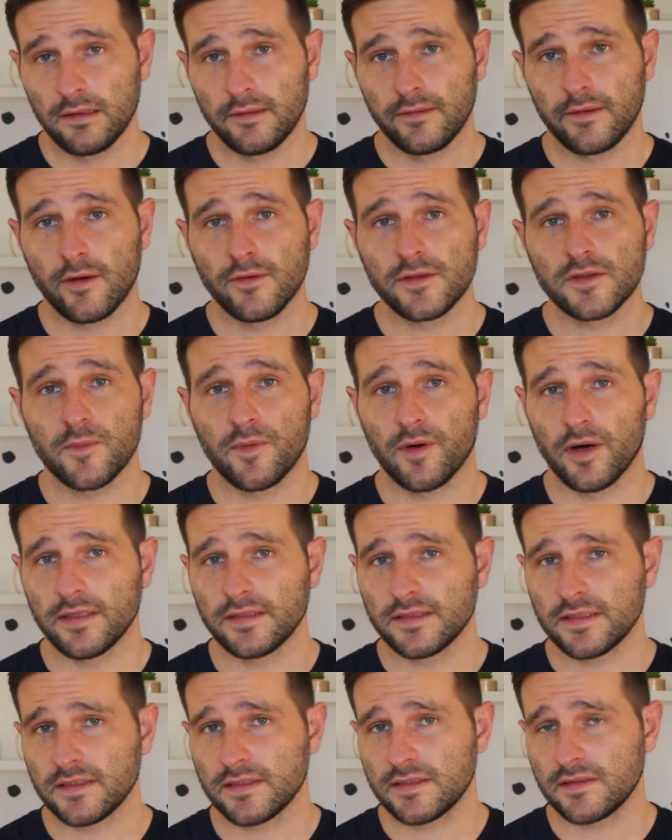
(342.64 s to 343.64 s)
No
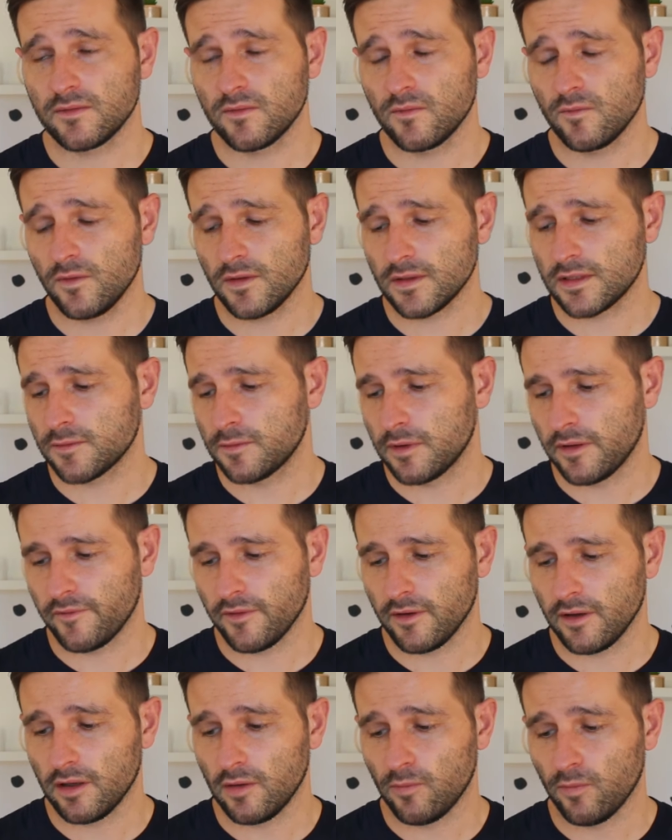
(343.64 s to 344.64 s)
surprises
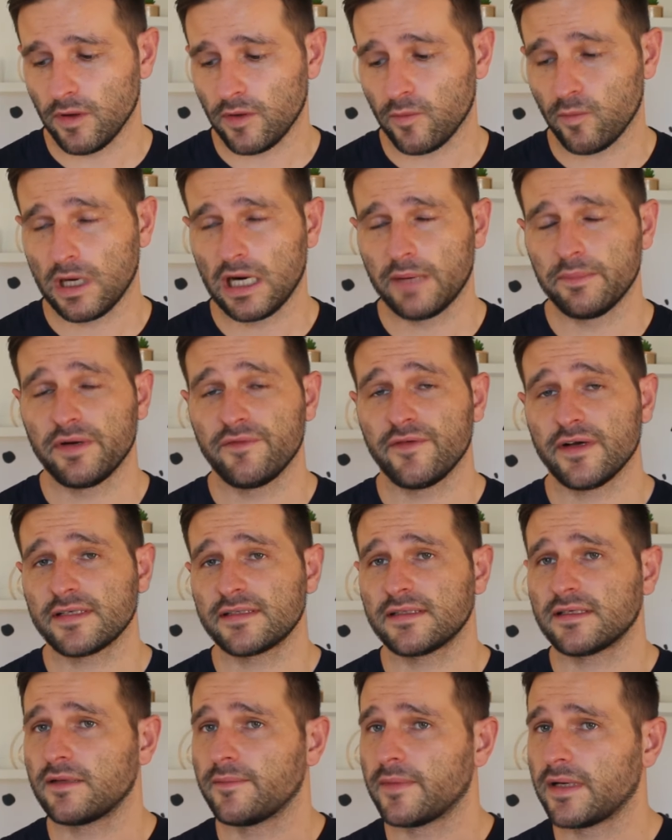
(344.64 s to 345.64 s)
whatsoever with where I'm
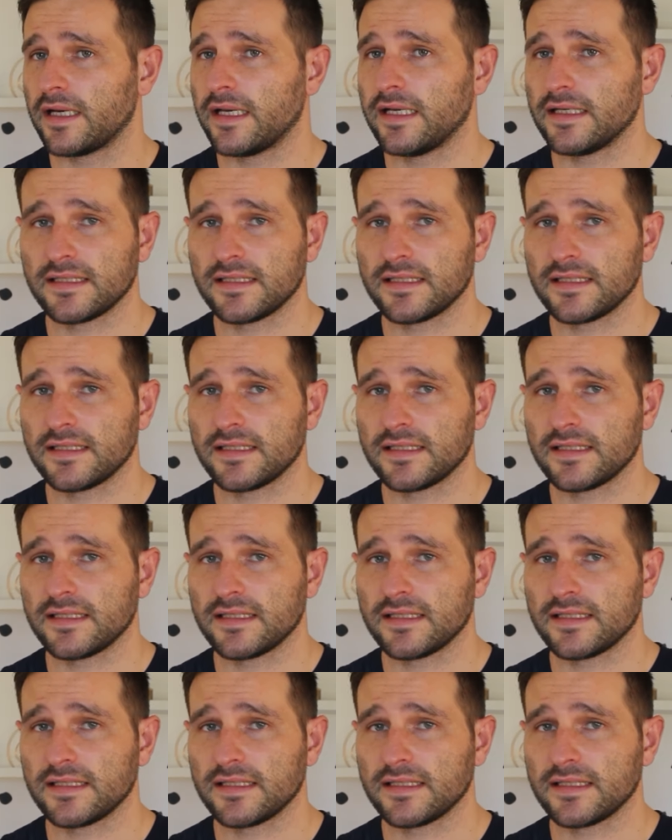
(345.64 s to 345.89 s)
investing the money,